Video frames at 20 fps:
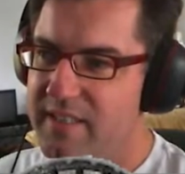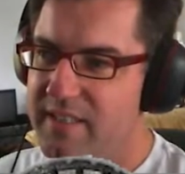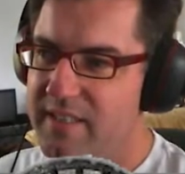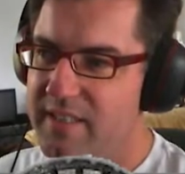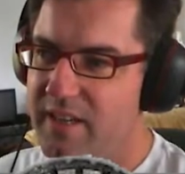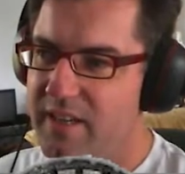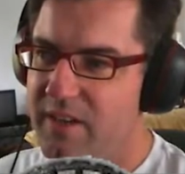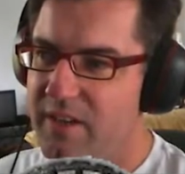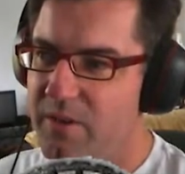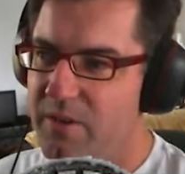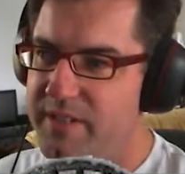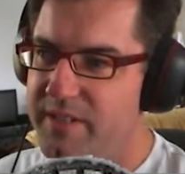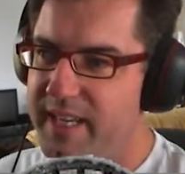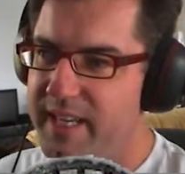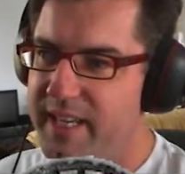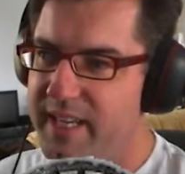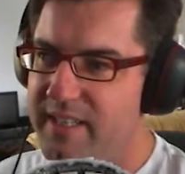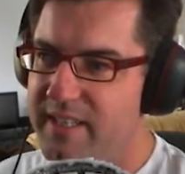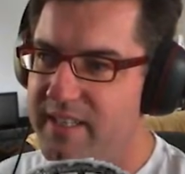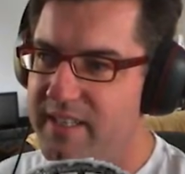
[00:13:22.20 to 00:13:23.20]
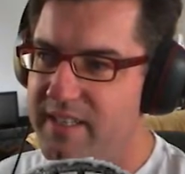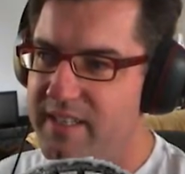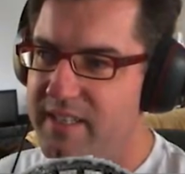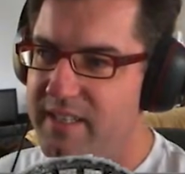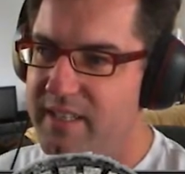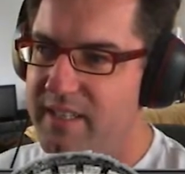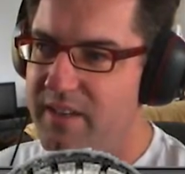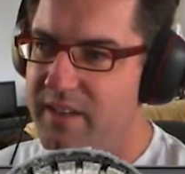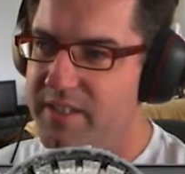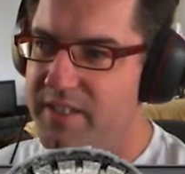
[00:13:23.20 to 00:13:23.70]
oh dear,
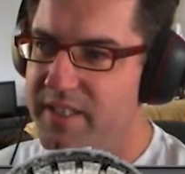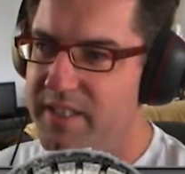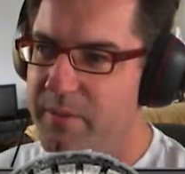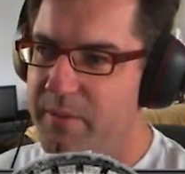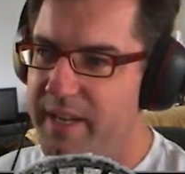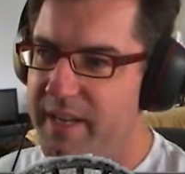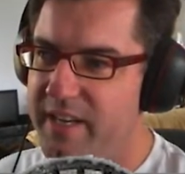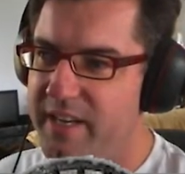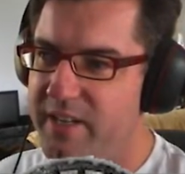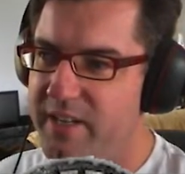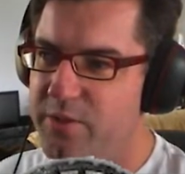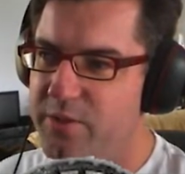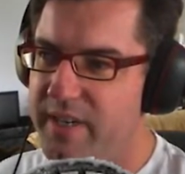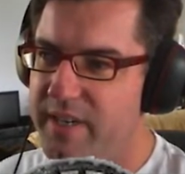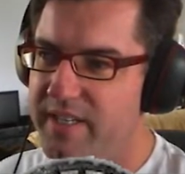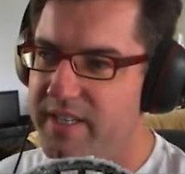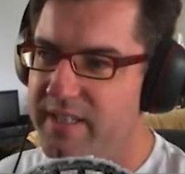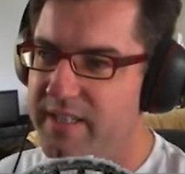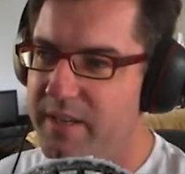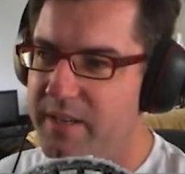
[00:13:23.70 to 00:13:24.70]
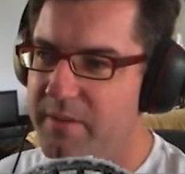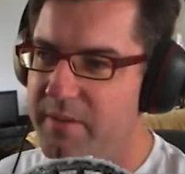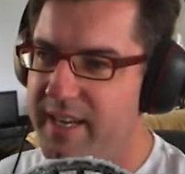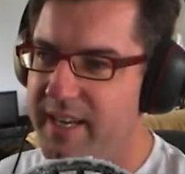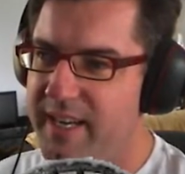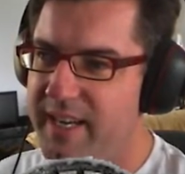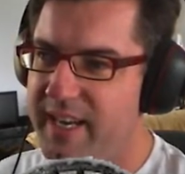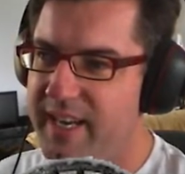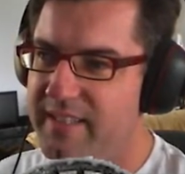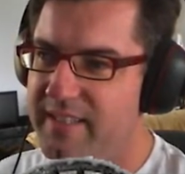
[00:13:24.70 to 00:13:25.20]
we hit a tree, so we're
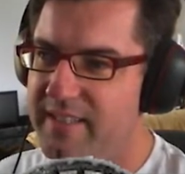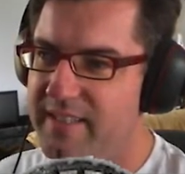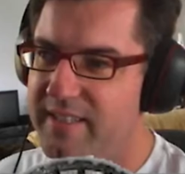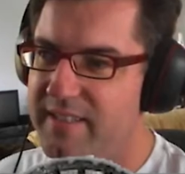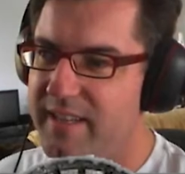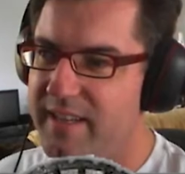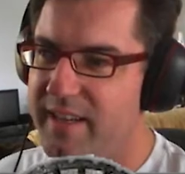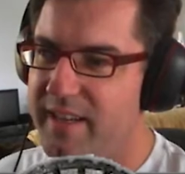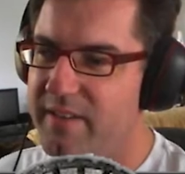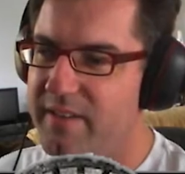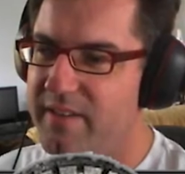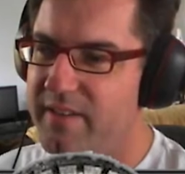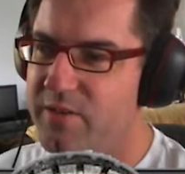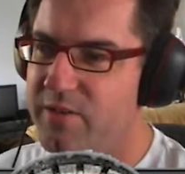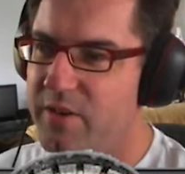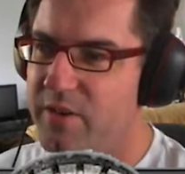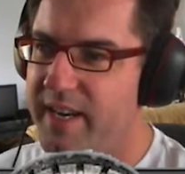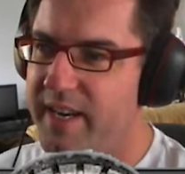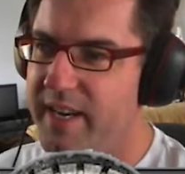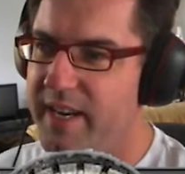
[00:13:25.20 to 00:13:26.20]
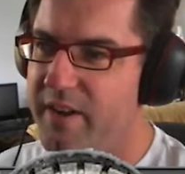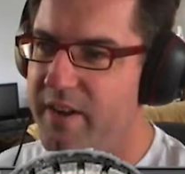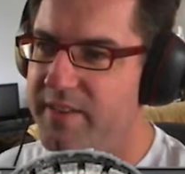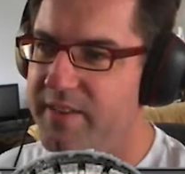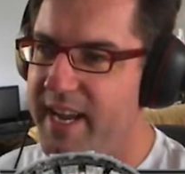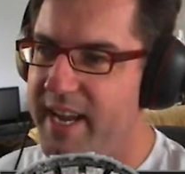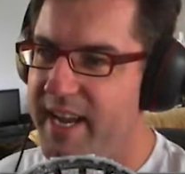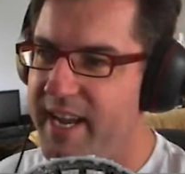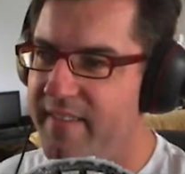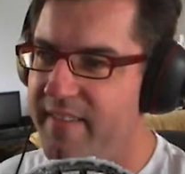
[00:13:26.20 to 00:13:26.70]
cactus, so try to go
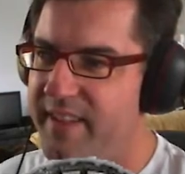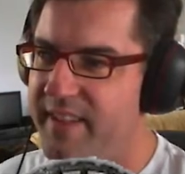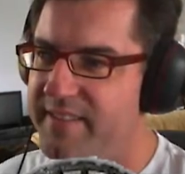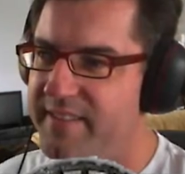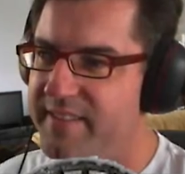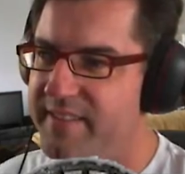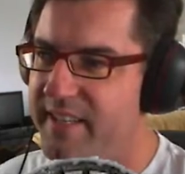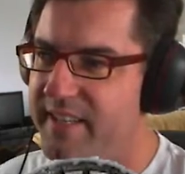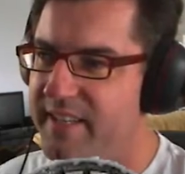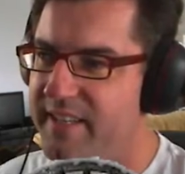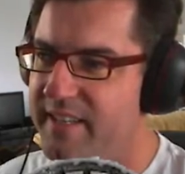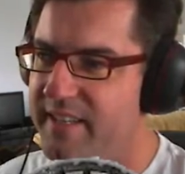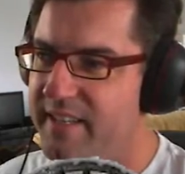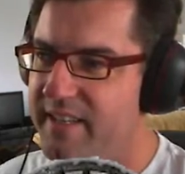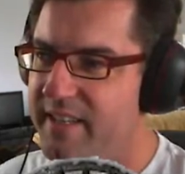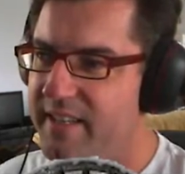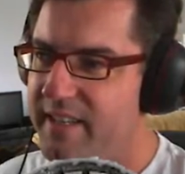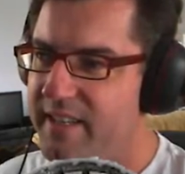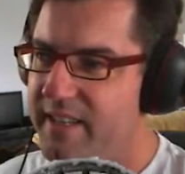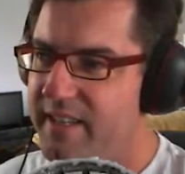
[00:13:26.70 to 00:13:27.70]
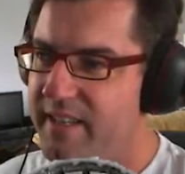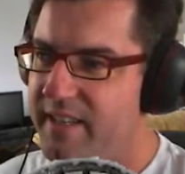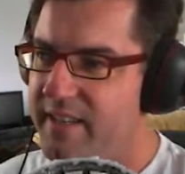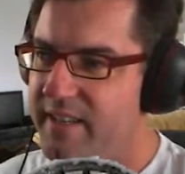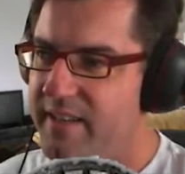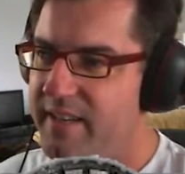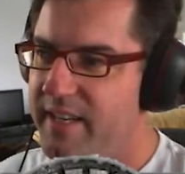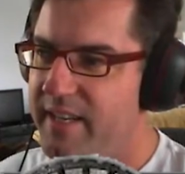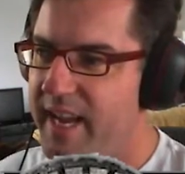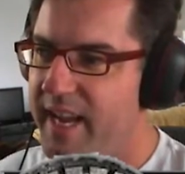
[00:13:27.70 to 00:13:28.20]
down, that's it,
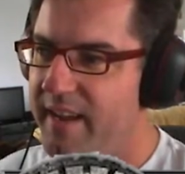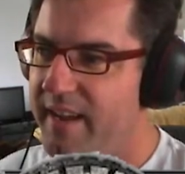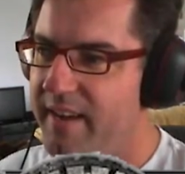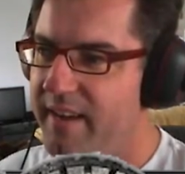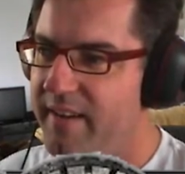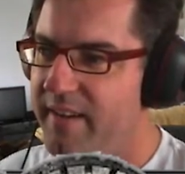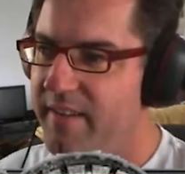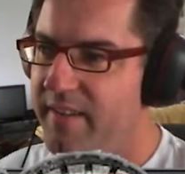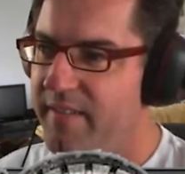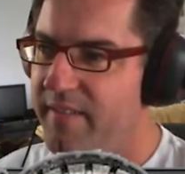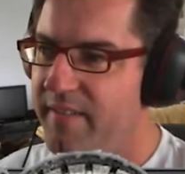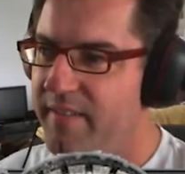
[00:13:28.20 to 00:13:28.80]
down,